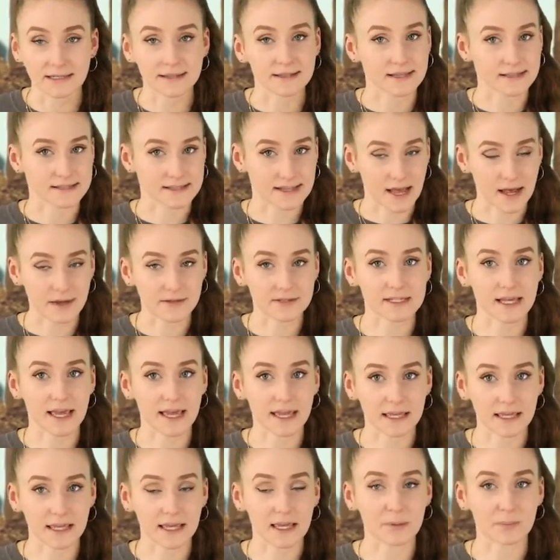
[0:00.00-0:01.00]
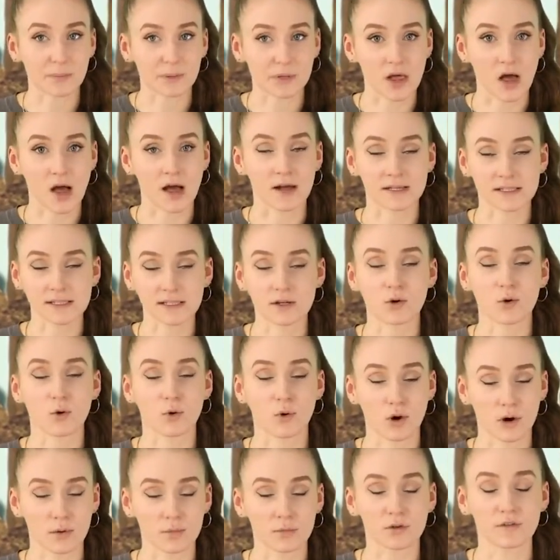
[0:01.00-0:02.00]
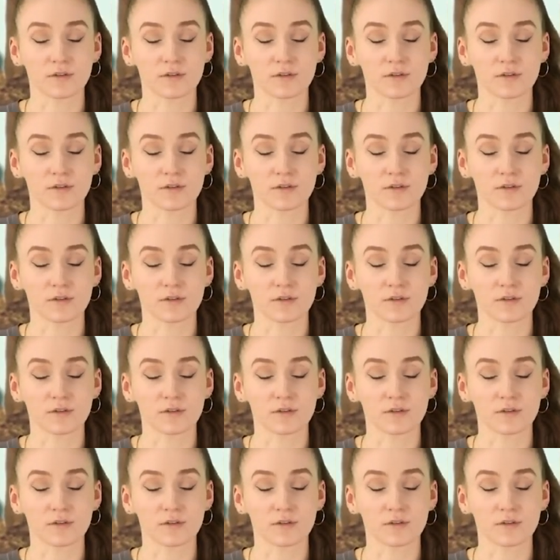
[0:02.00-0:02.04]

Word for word: That sounds like it belongs in a horror